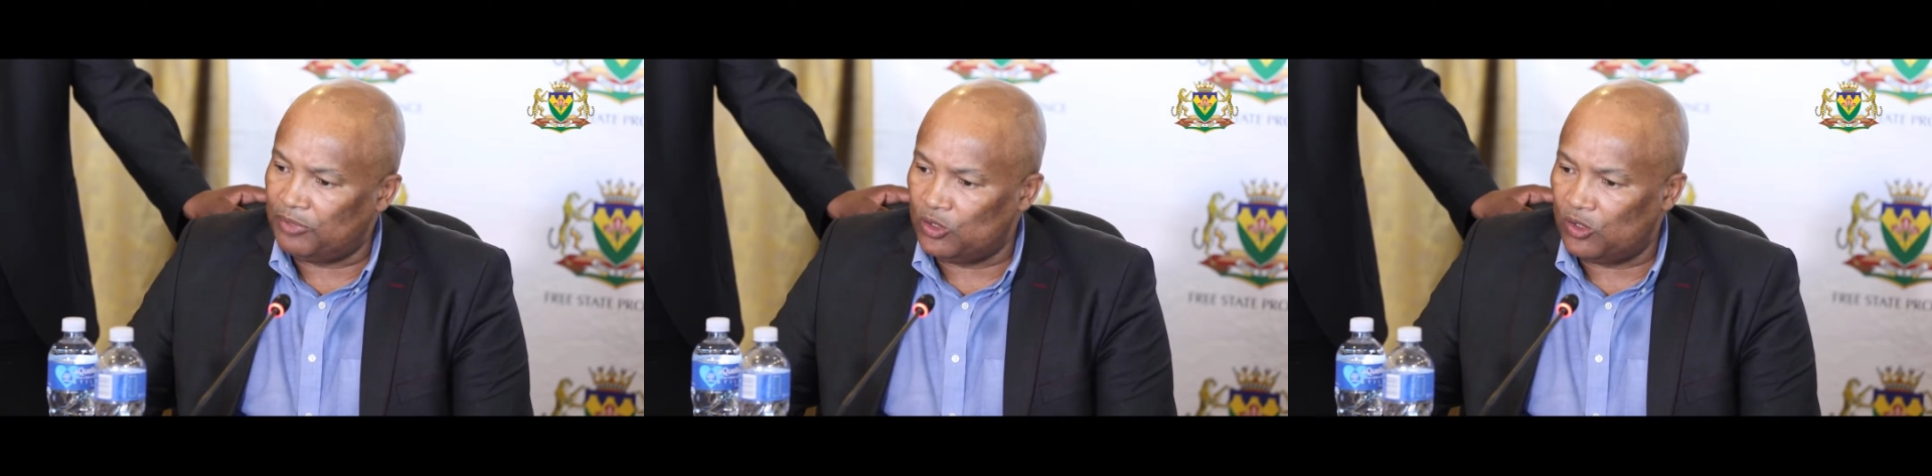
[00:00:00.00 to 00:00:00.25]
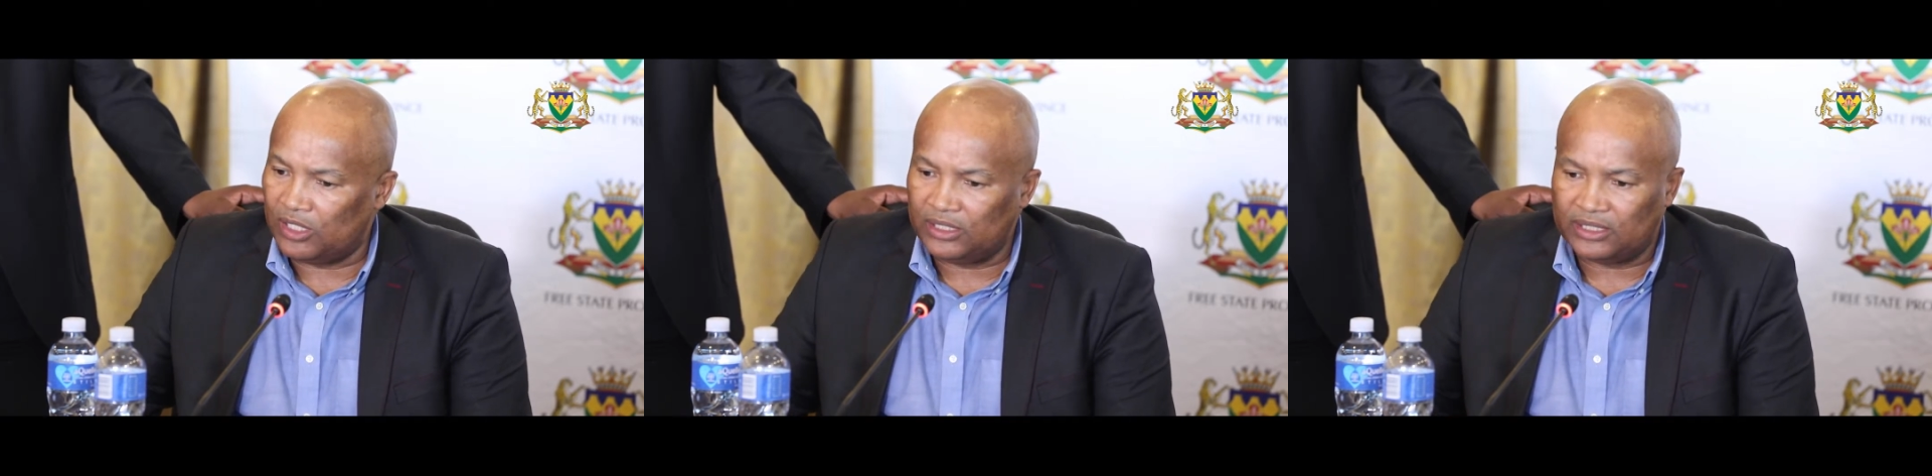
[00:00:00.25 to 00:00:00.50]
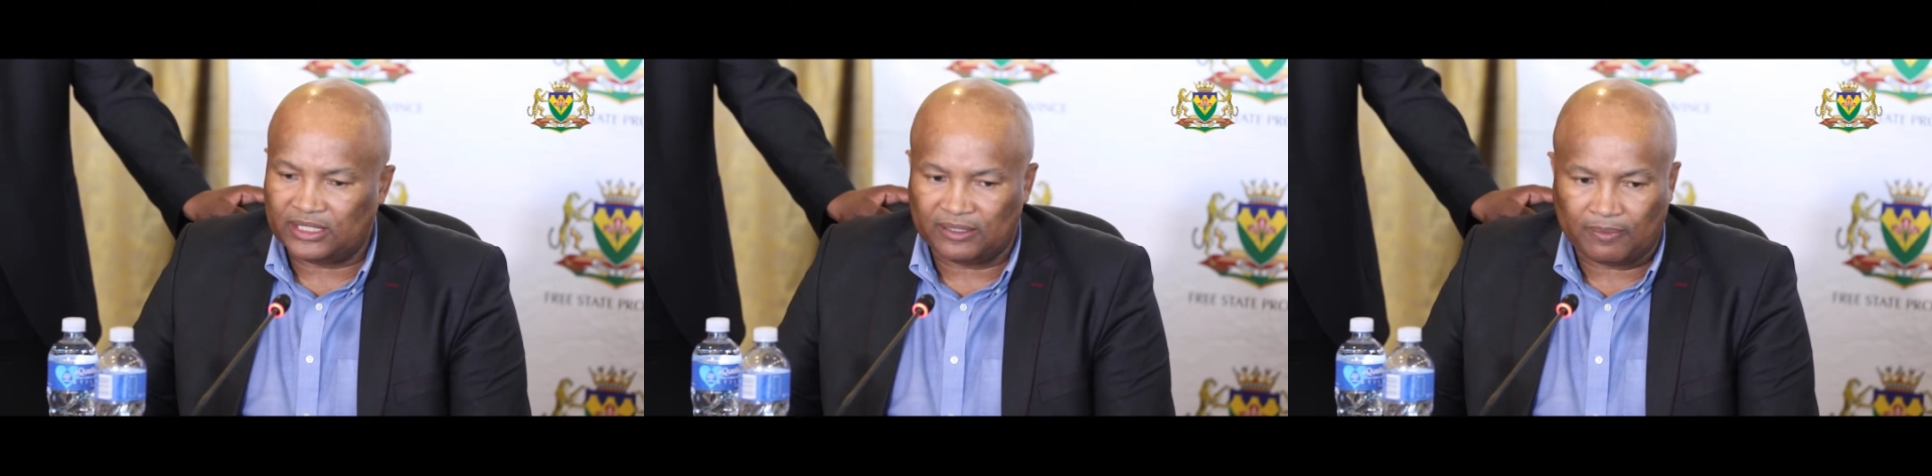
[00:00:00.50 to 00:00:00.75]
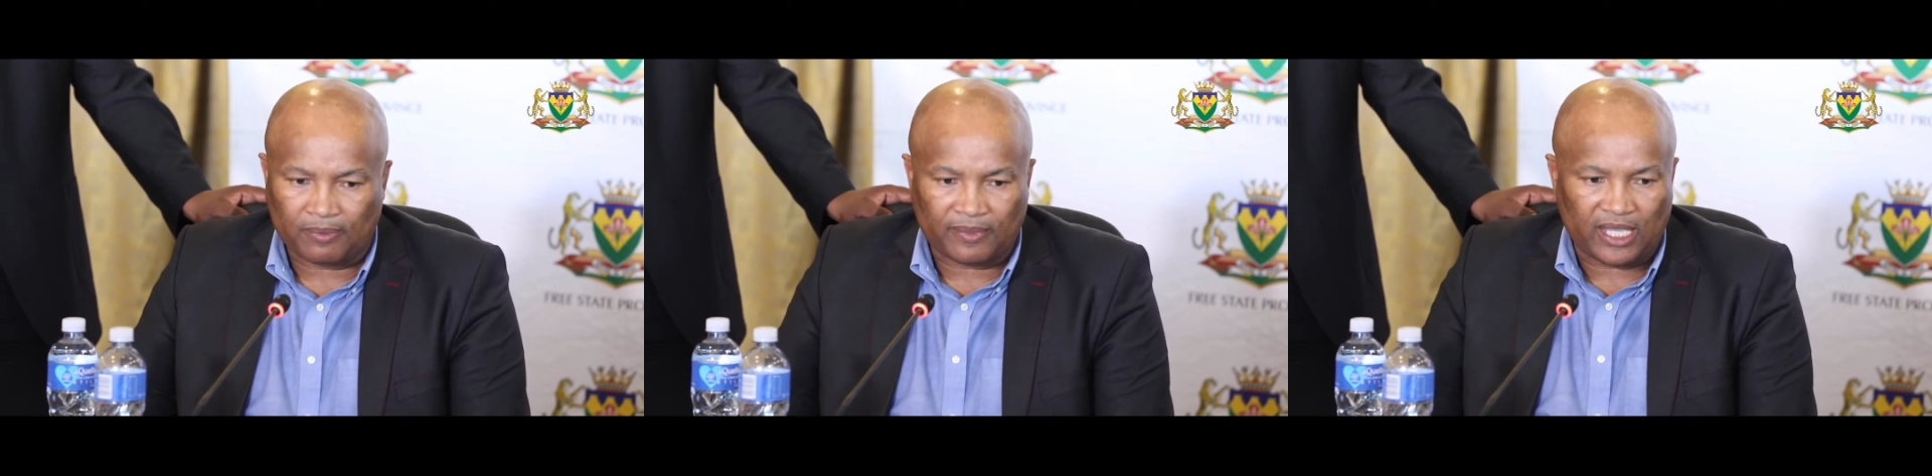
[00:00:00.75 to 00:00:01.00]
beyond
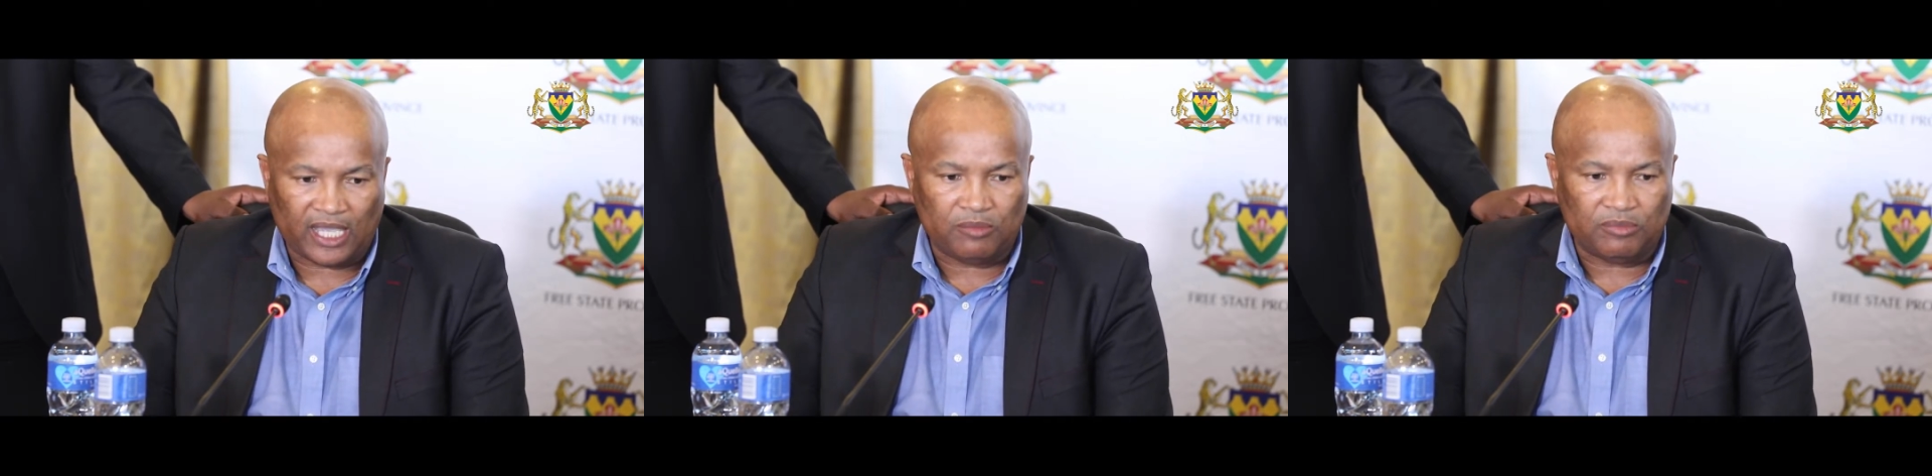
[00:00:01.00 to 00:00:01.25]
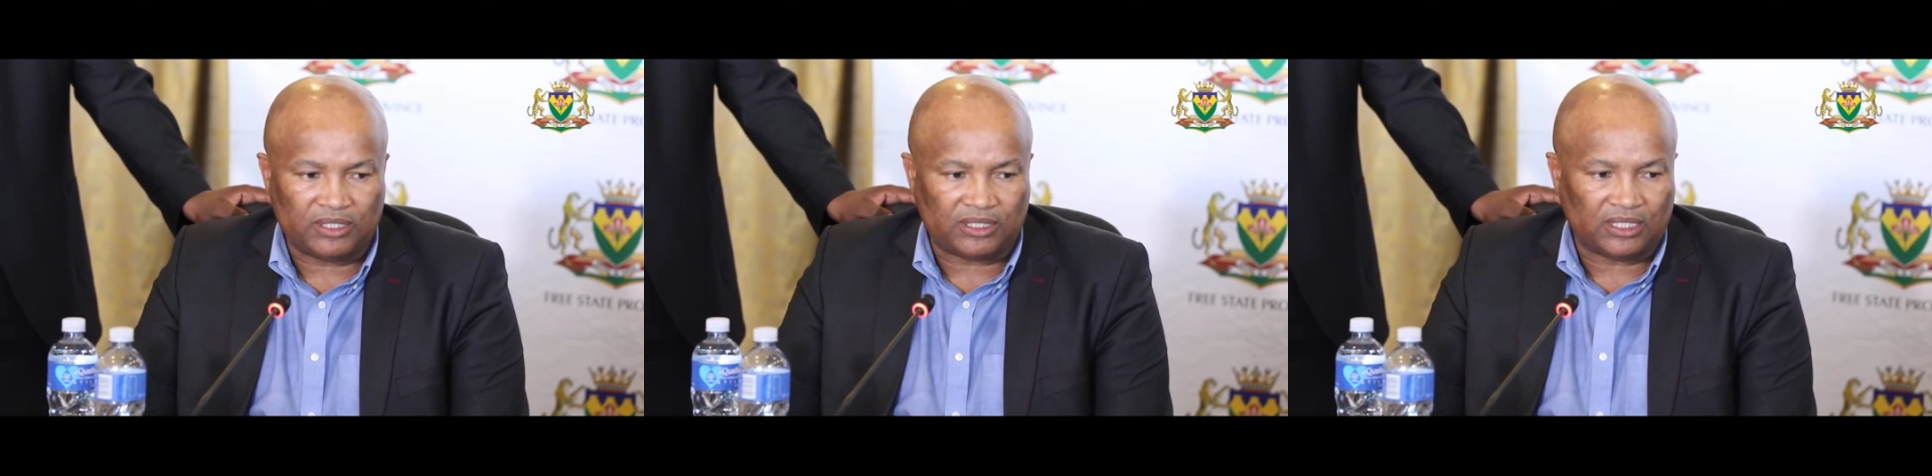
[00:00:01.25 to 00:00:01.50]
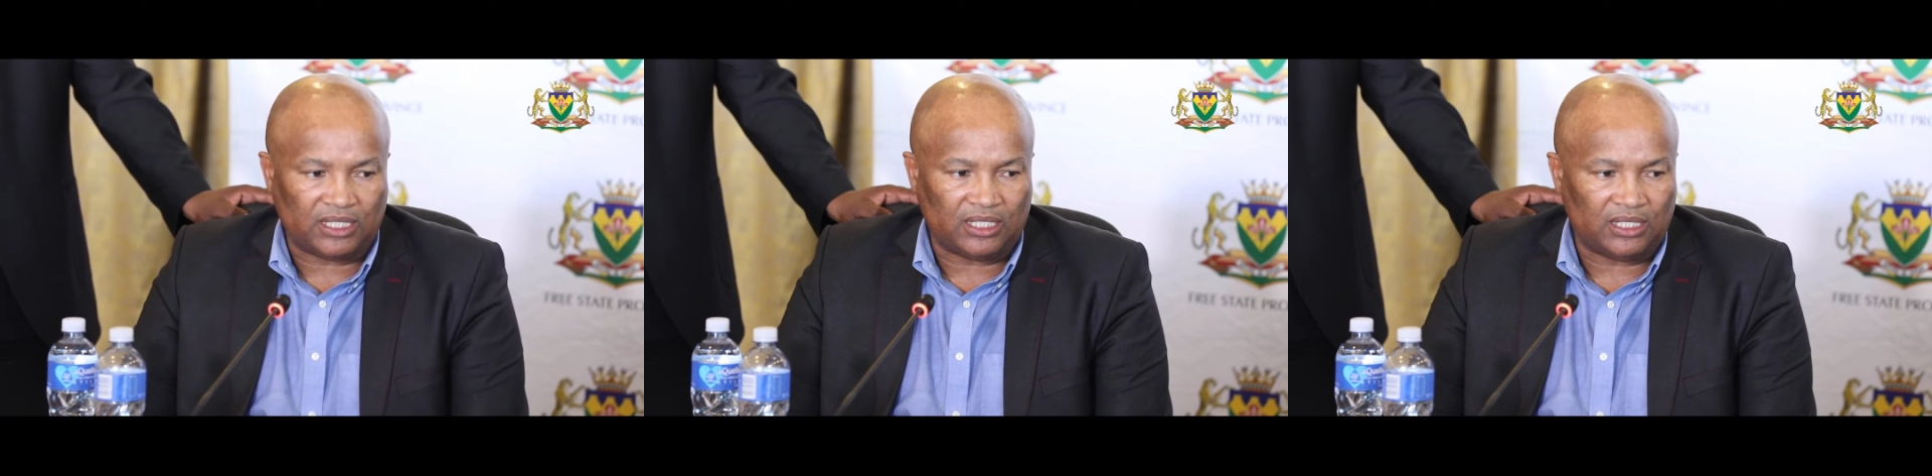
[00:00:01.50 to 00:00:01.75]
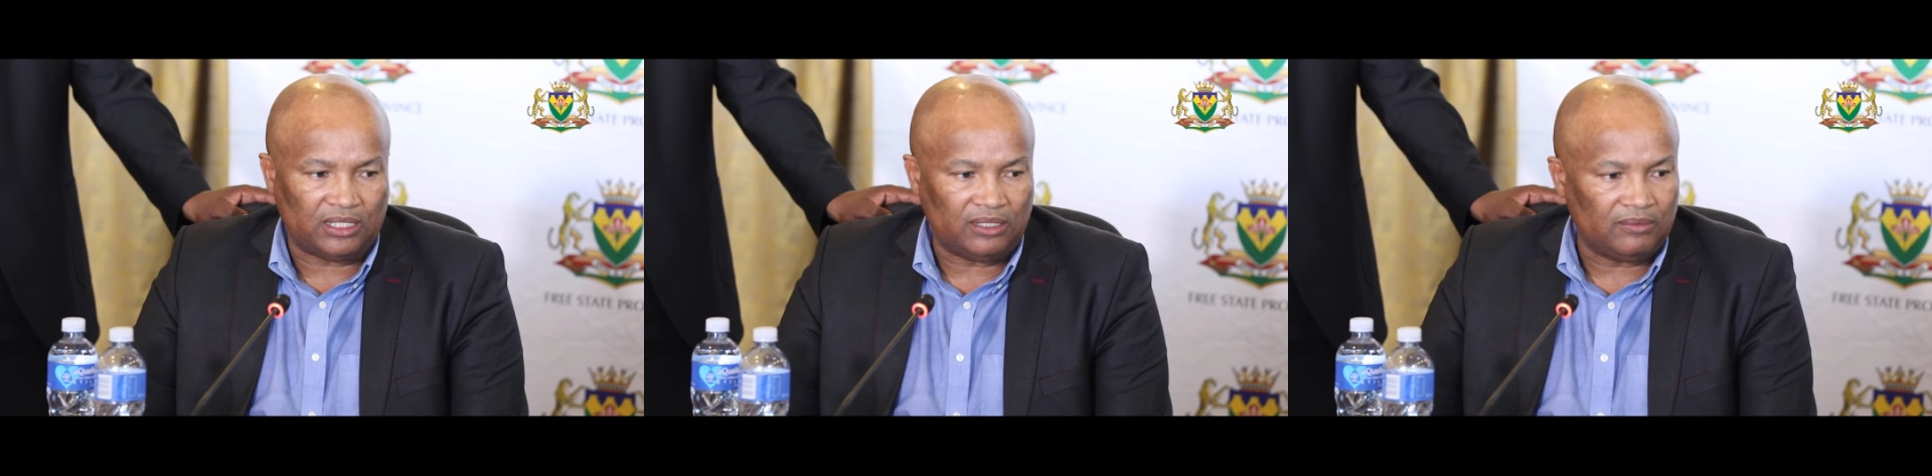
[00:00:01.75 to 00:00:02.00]
the
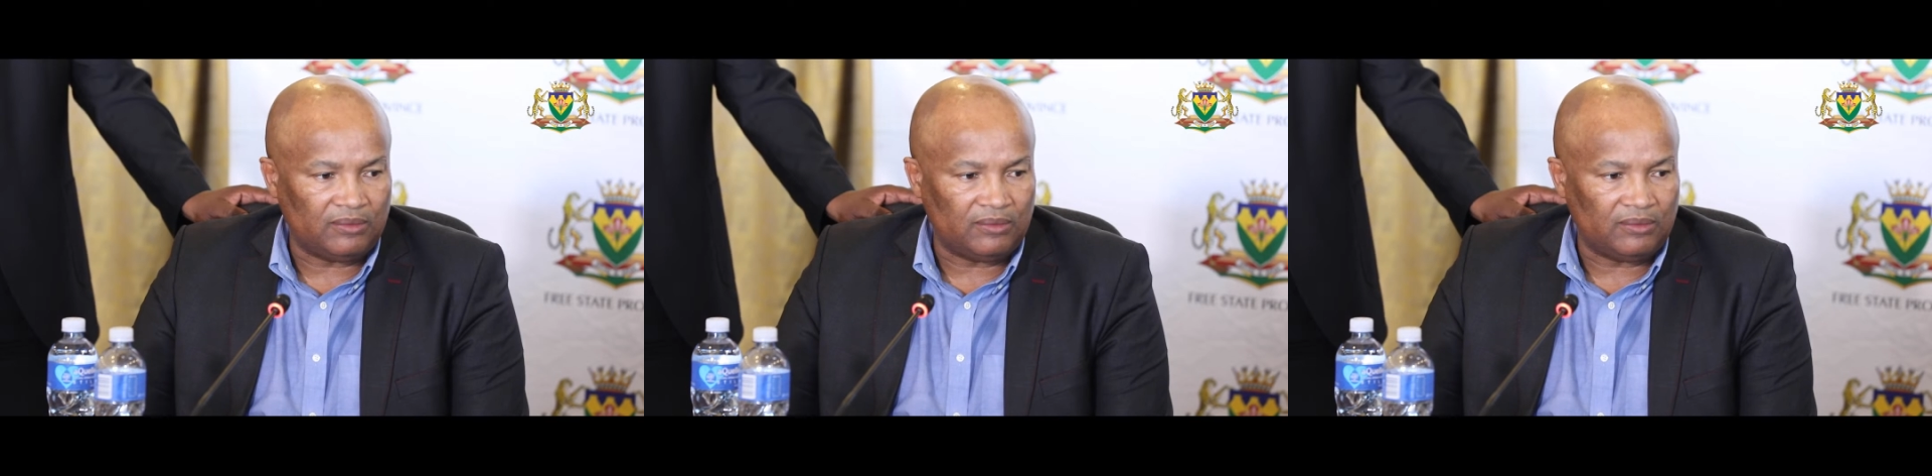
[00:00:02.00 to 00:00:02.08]
MEC's